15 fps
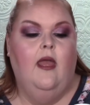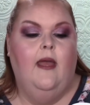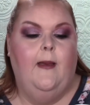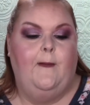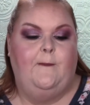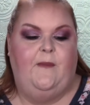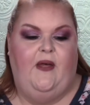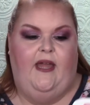
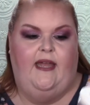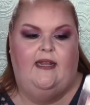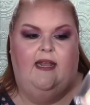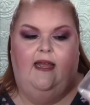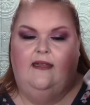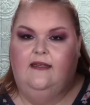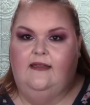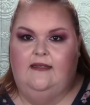But
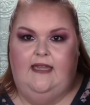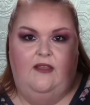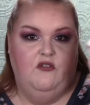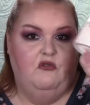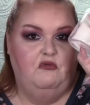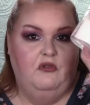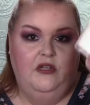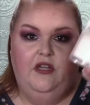these
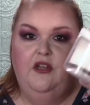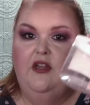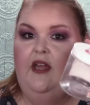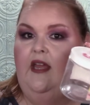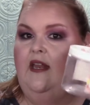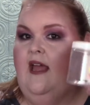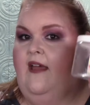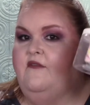are really
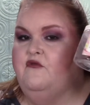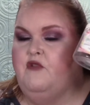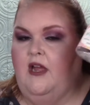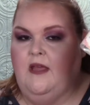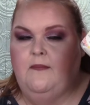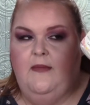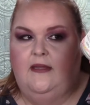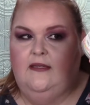good. I've
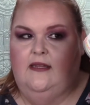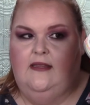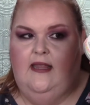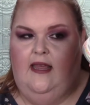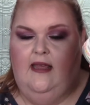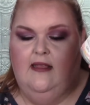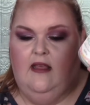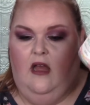recommended
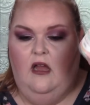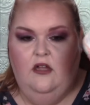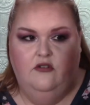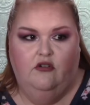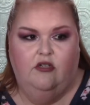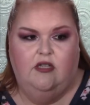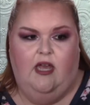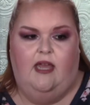these a
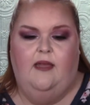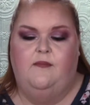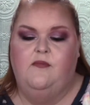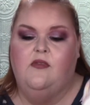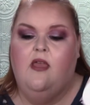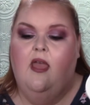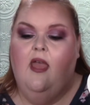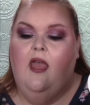hundred
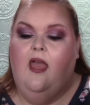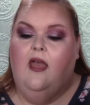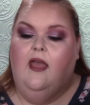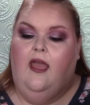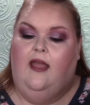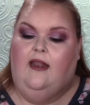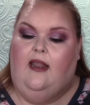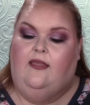times.
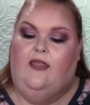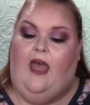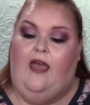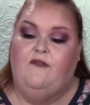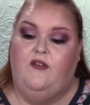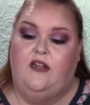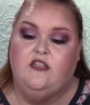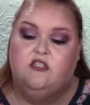And
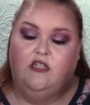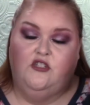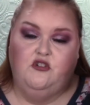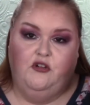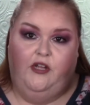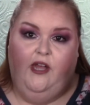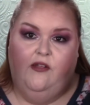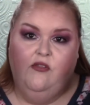I finished a
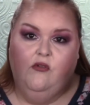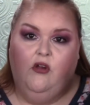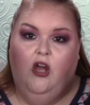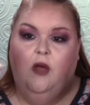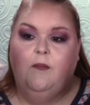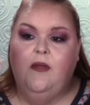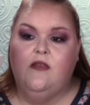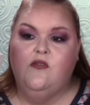Tree Hut
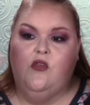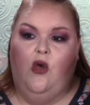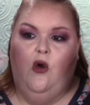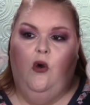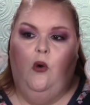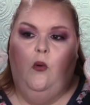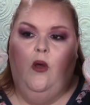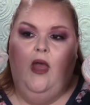scrub.
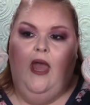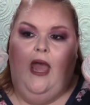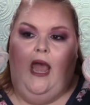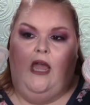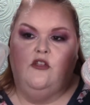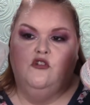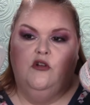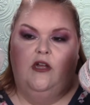So
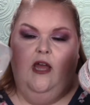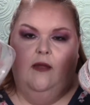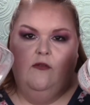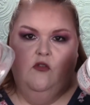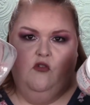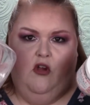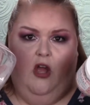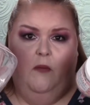a Tree Hut
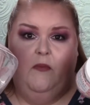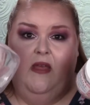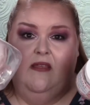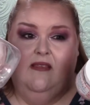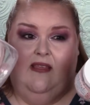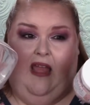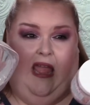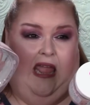scrub
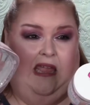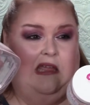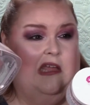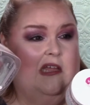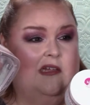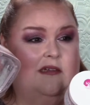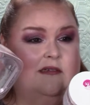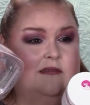is like
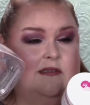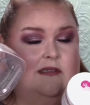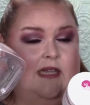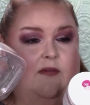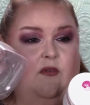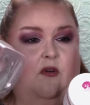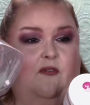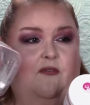
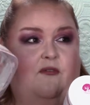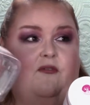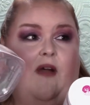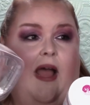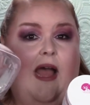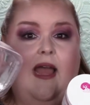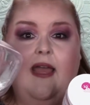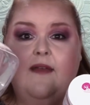level
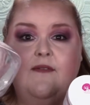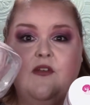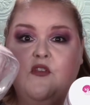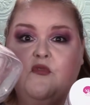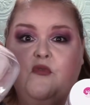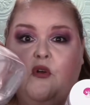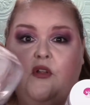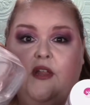five
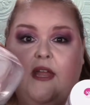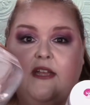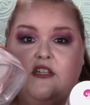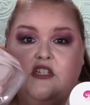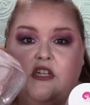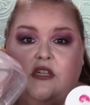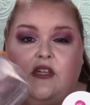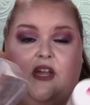
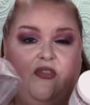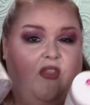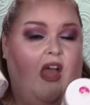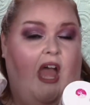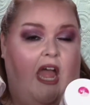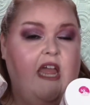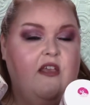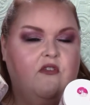exfoliation, like the
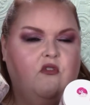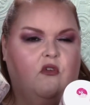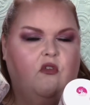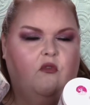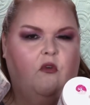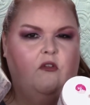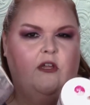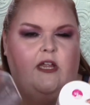highest
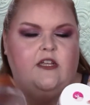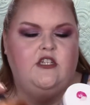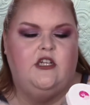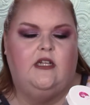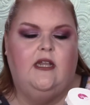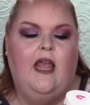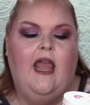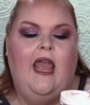
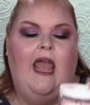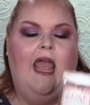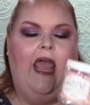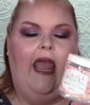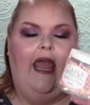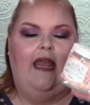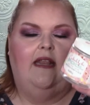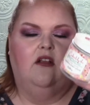exfoliation.
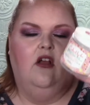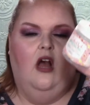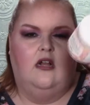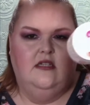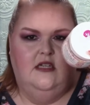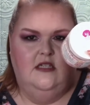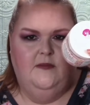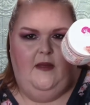And
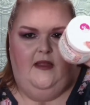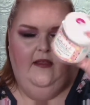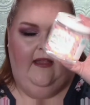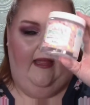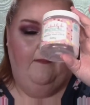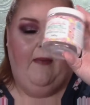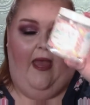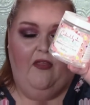cocktails, but
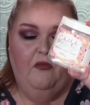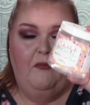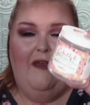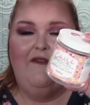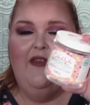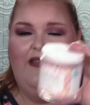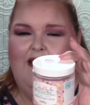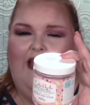like Bath
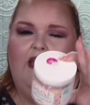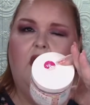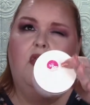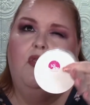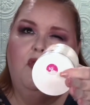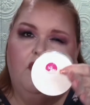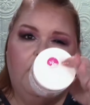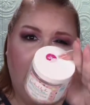Bevy is like a
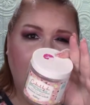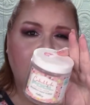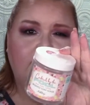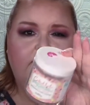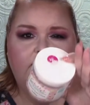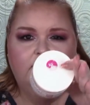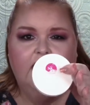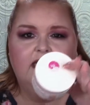three.
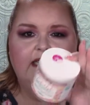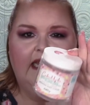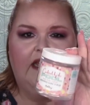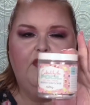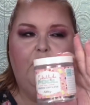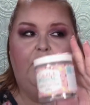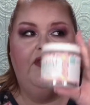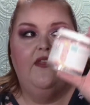It's like a three.